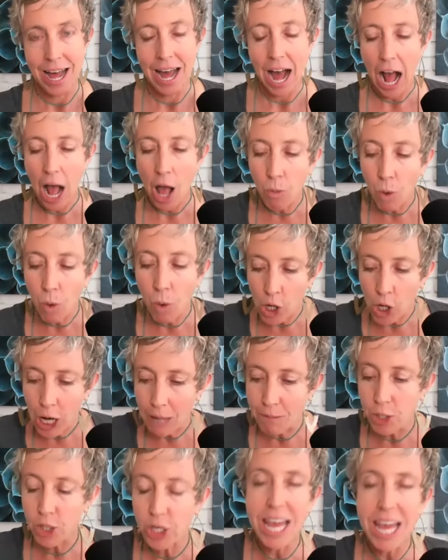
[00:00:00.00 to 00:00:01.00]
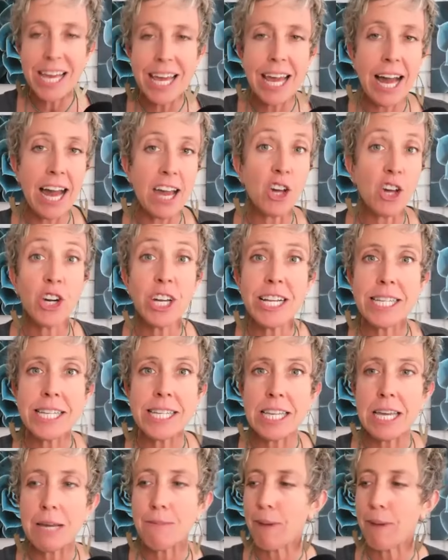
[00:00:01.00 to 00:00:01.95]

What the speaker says: I woke up shaking. I couldn't sleep.